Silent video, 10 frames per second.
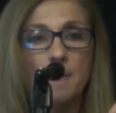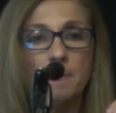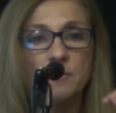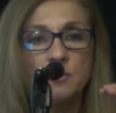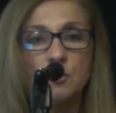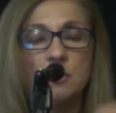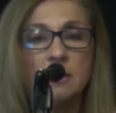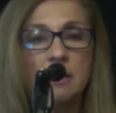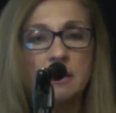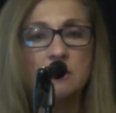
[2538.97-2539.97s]
So you
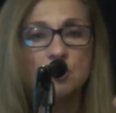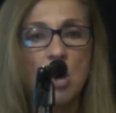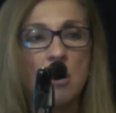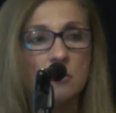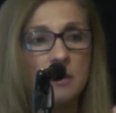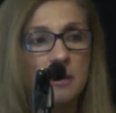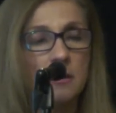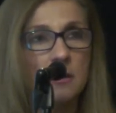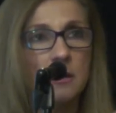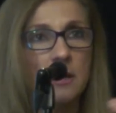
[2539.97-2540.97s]
can get a child
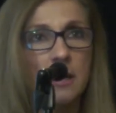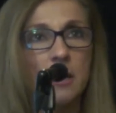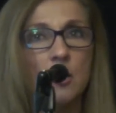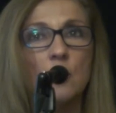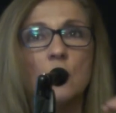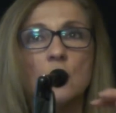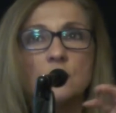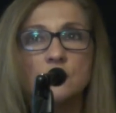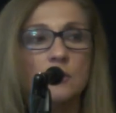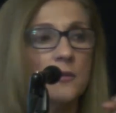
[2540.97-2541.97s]
care
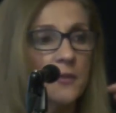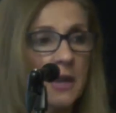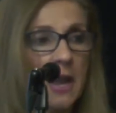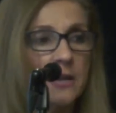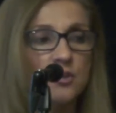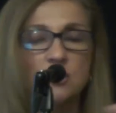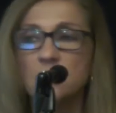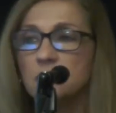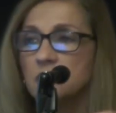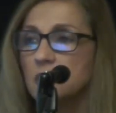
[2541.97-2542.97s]

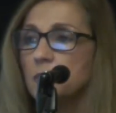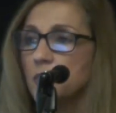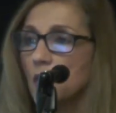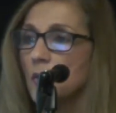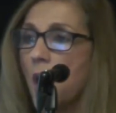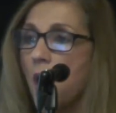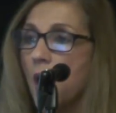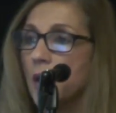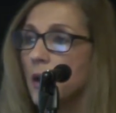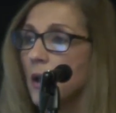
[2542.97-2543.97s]
certification in TBRI